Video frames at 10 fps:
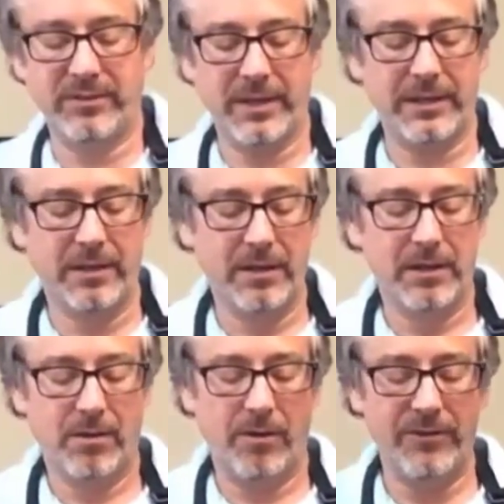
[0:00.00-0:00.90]
side
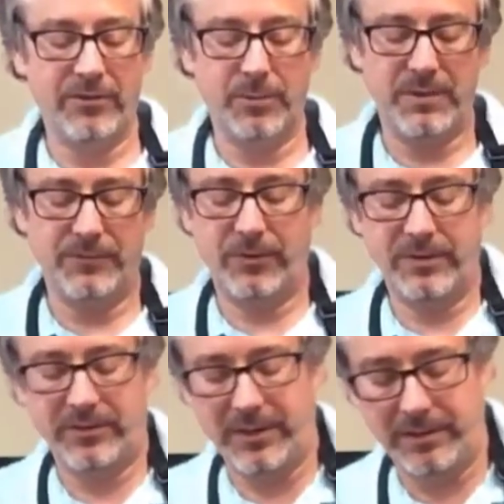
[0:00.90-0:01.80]
or this to be the
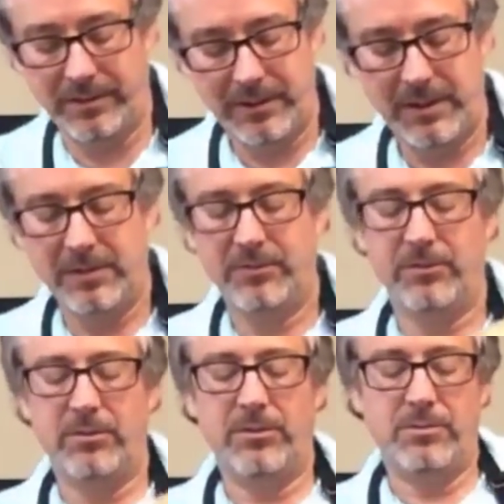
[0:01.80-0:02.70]
front side?
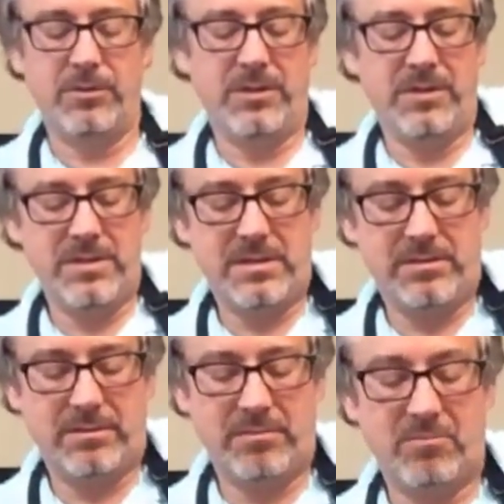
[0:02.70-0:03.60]
So do you want
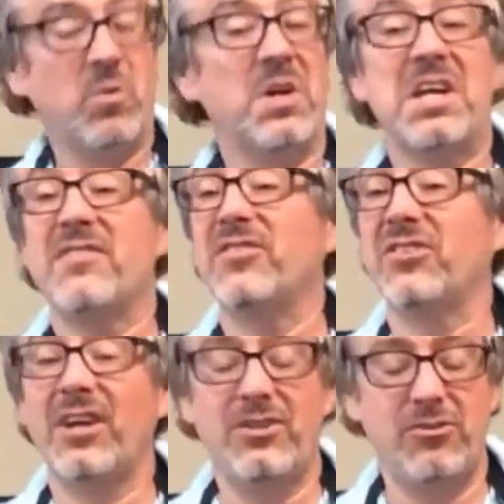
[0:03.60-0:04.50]
this? Whatever
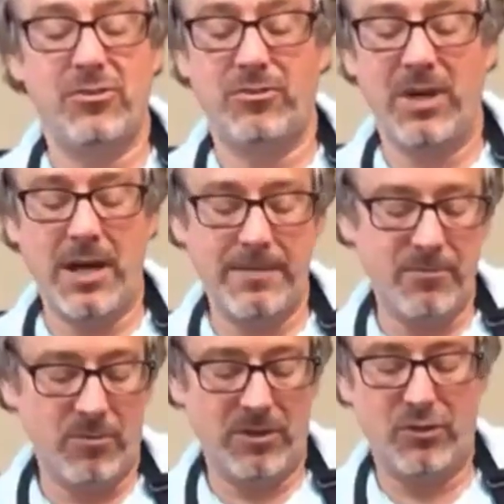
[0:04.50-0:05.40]
side you choose.
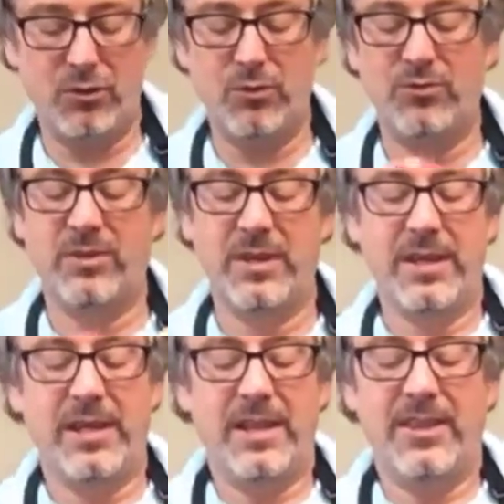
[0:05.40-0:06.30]
I'm going to choose
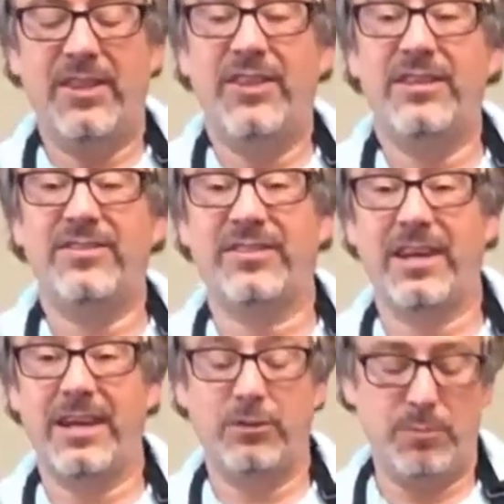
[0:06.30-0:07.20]
this
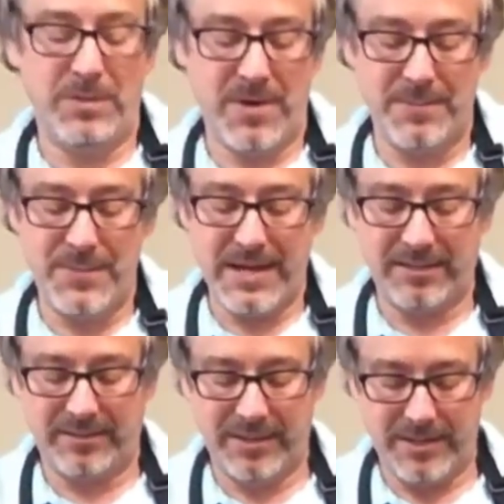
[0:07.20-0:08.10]
side to be my back
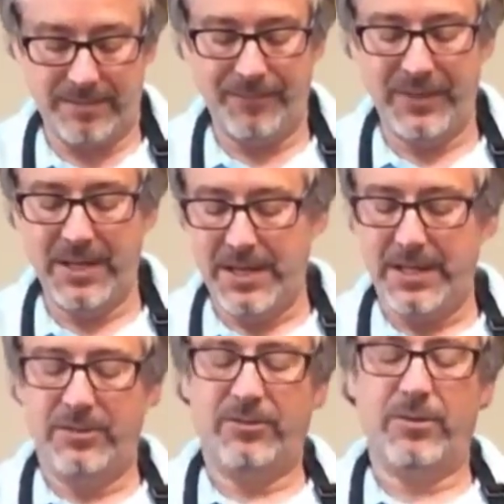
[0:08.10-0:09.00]
side.
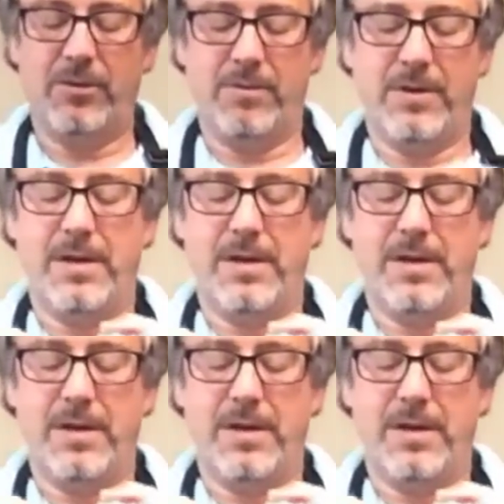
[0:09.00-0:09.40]
So